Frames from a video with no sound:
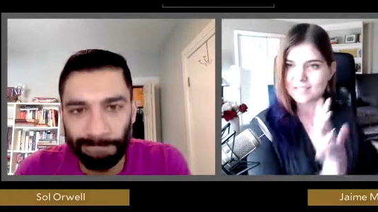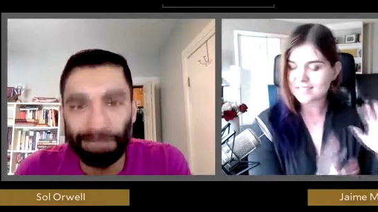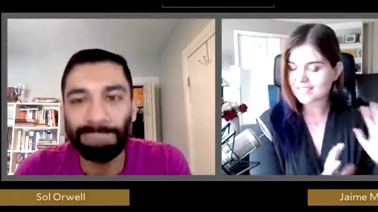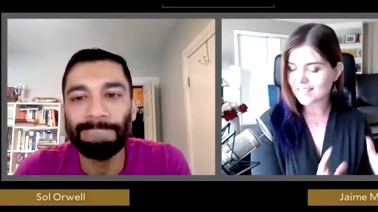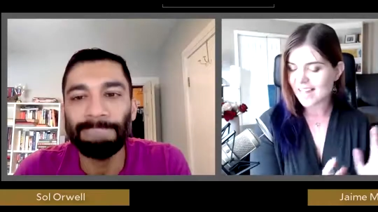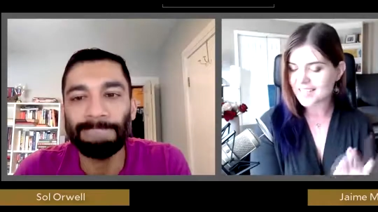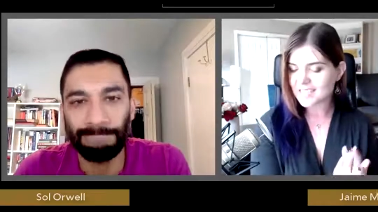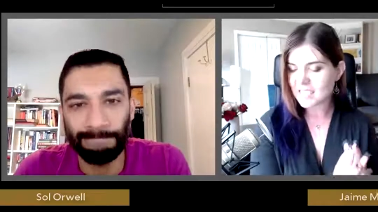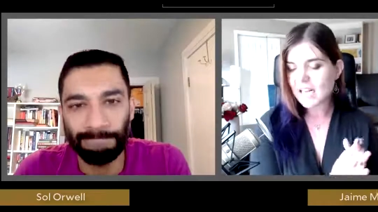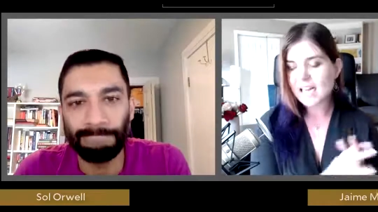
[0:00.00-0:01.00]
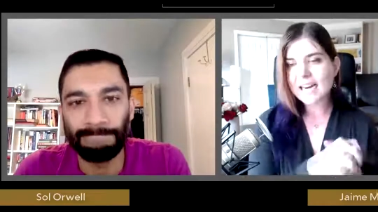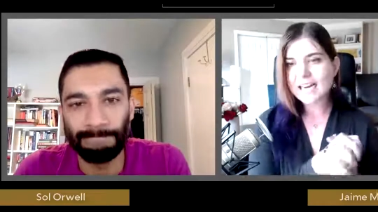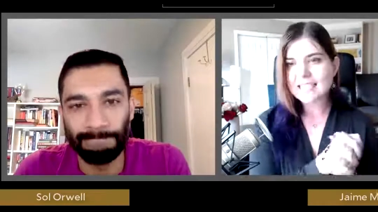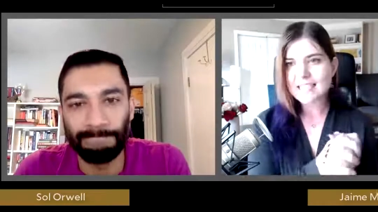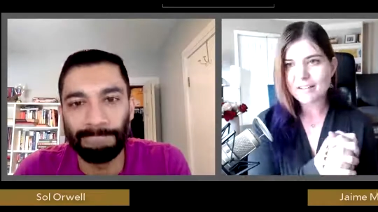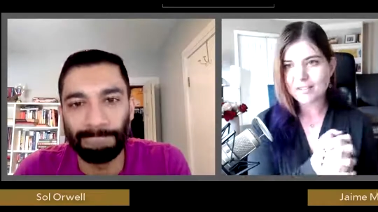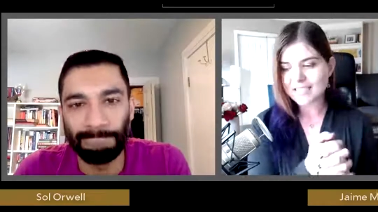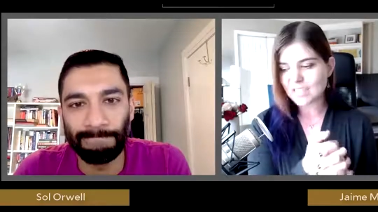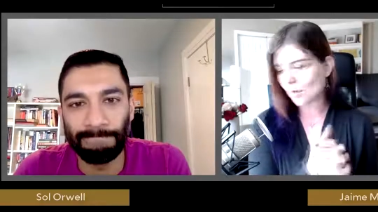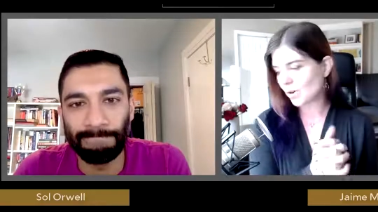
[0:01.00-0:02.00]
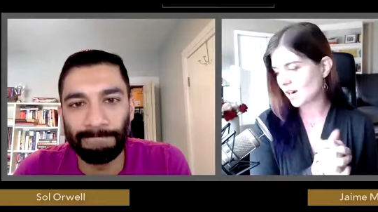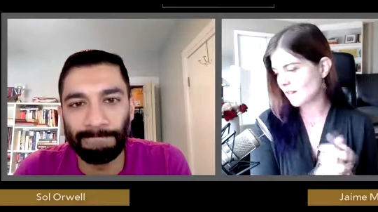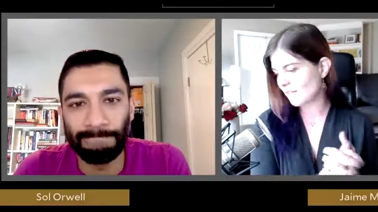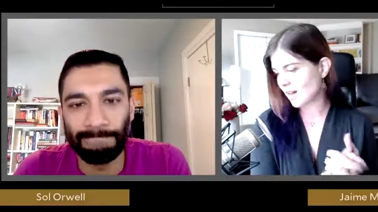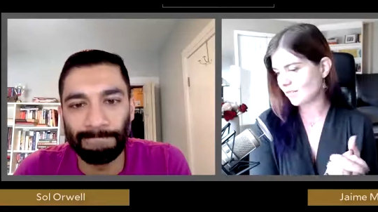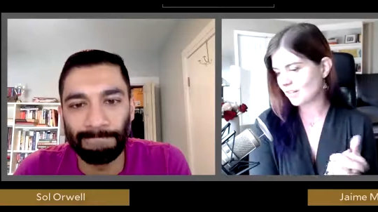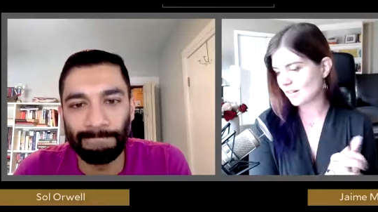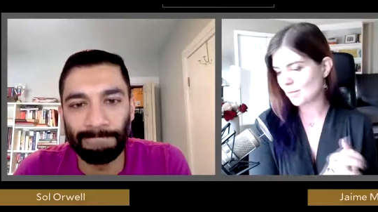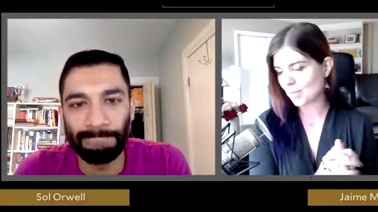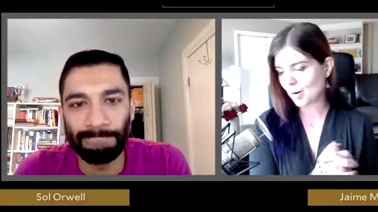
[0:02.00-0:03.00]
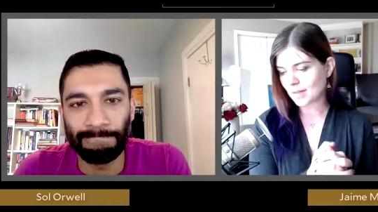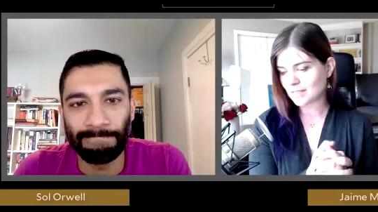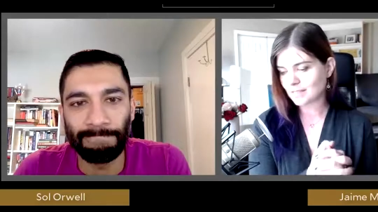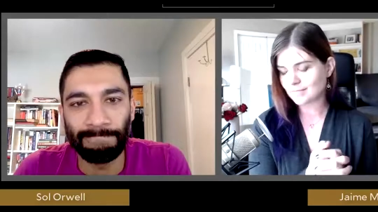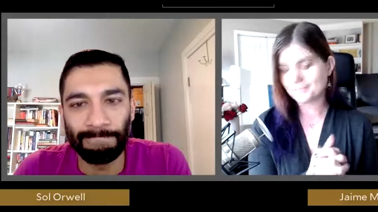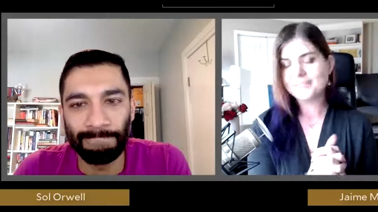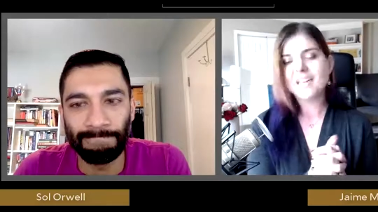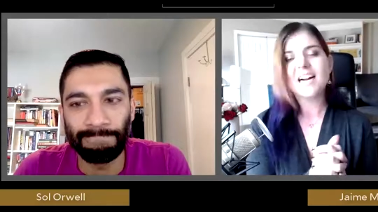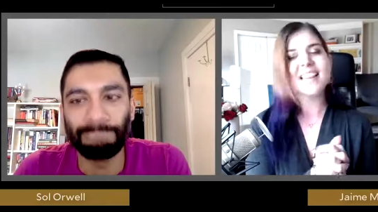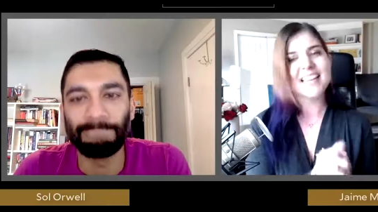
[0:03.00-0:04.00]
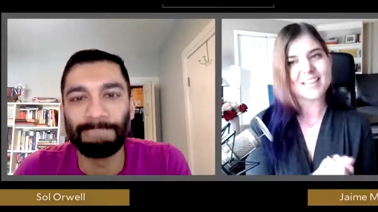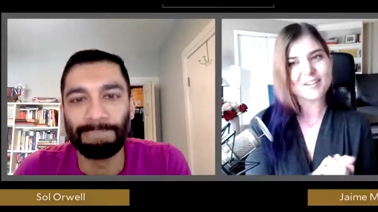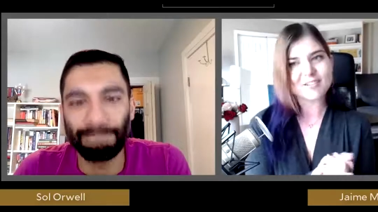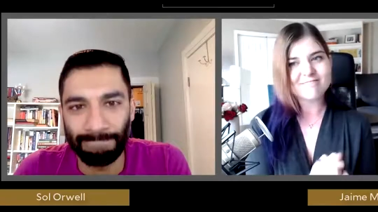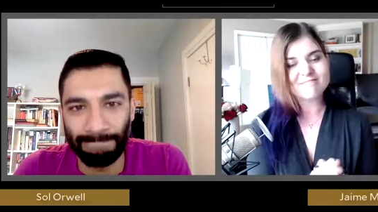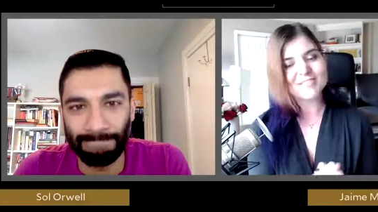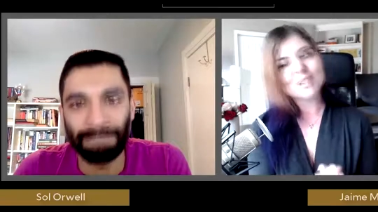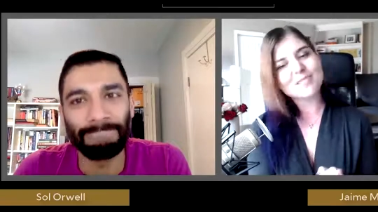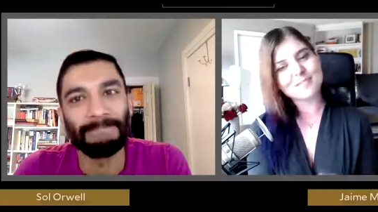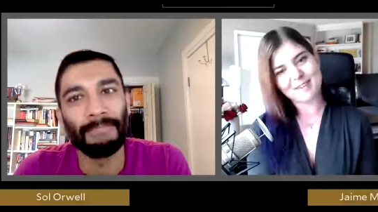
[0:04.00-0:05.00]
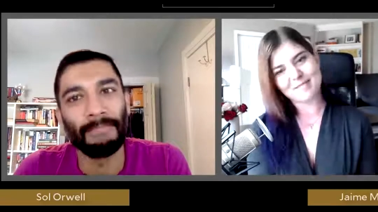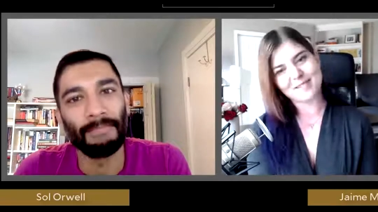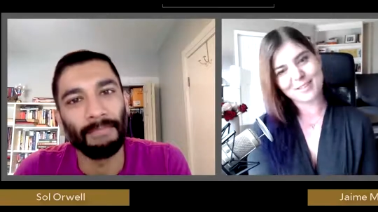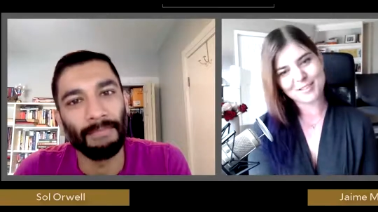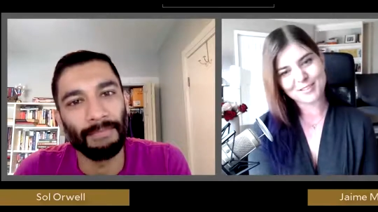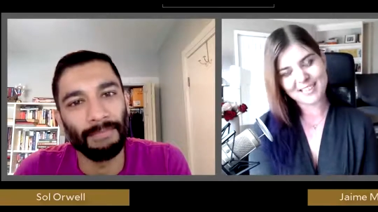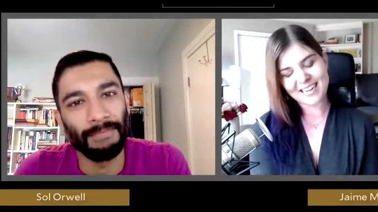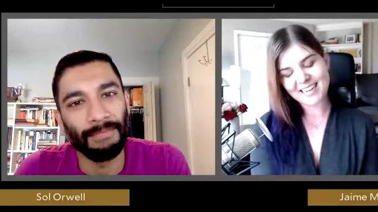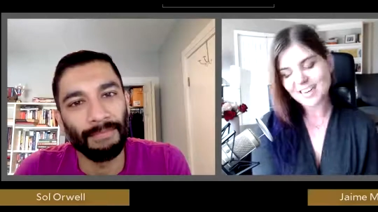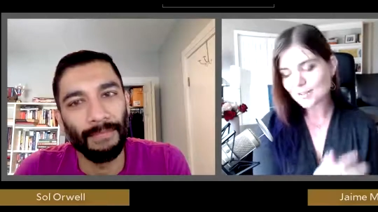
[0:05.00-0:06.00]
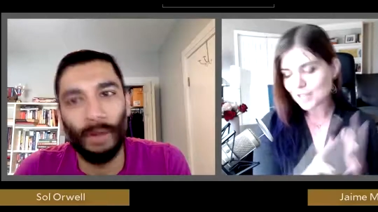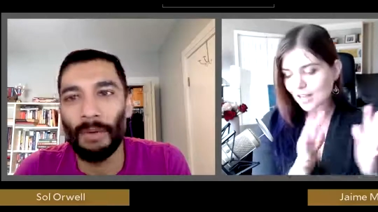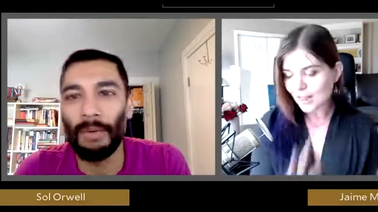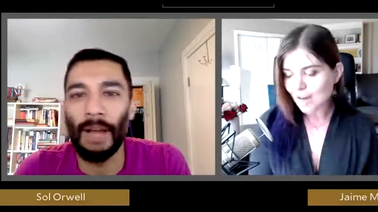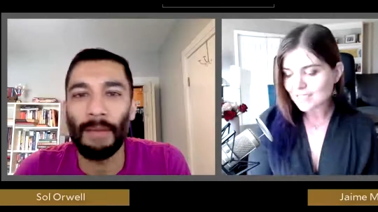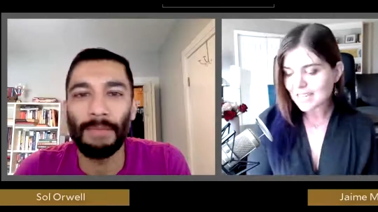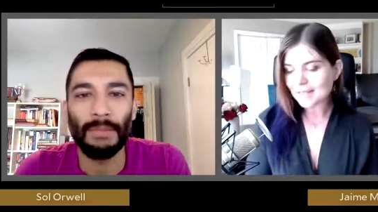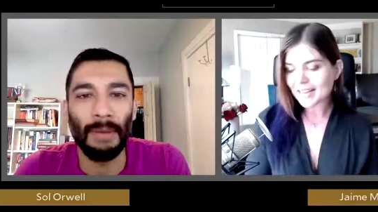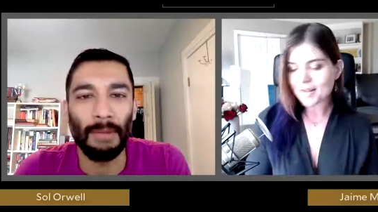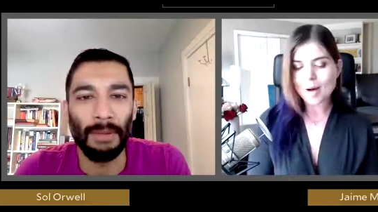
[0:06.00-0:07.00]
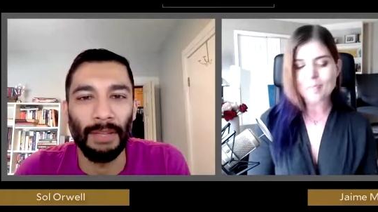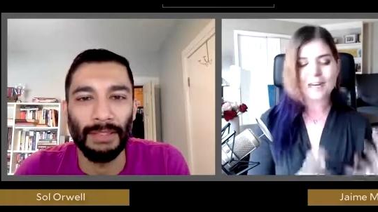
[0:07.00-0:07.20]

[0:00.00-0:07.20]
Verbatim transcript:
Speaker 1: and clients, and I definitely don't put enough out there on purpose. Thank you so much for coming on the show today. I know it took a long time to get you on,